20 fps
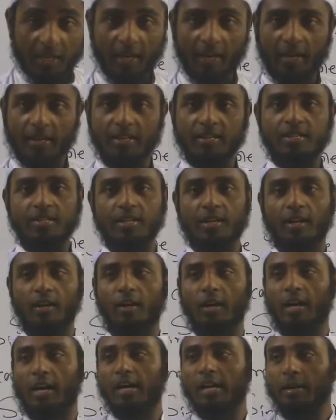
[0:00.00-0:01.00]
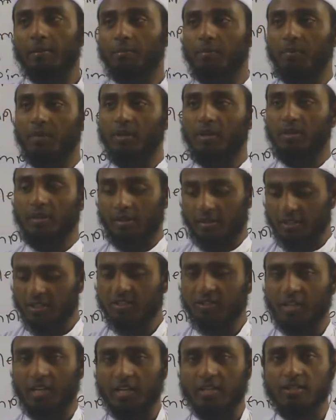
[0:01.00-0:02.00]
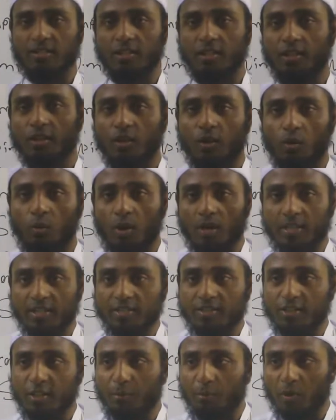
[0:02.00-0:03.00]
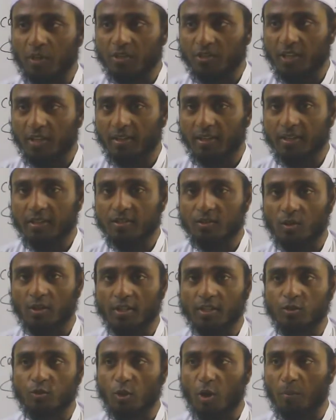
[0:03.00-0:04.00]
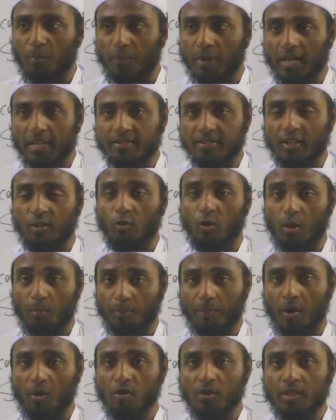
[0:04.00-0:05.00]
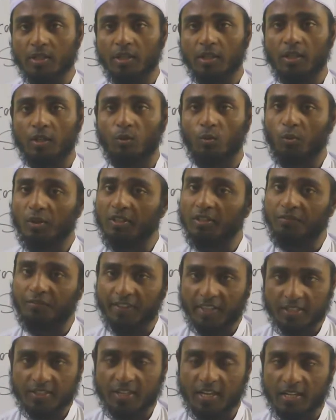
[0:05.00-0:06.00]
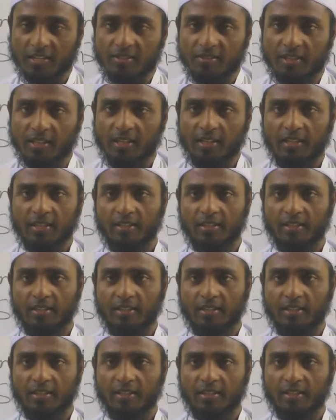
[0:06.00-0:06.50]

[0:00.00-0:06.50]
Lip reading: and I have discussed what is simple sentence, what is complex and compound with features,